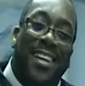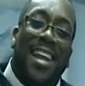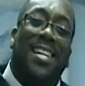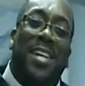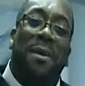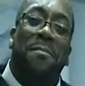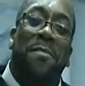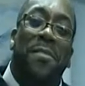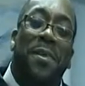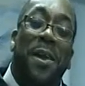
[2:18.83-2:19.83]
And that's
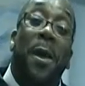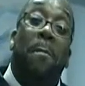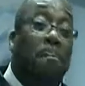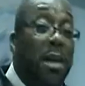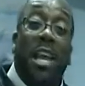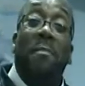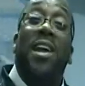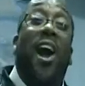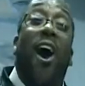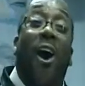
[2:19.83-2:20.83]
all. Many
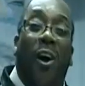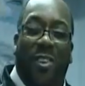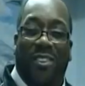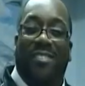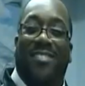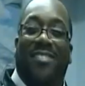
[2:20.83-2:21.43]
be called,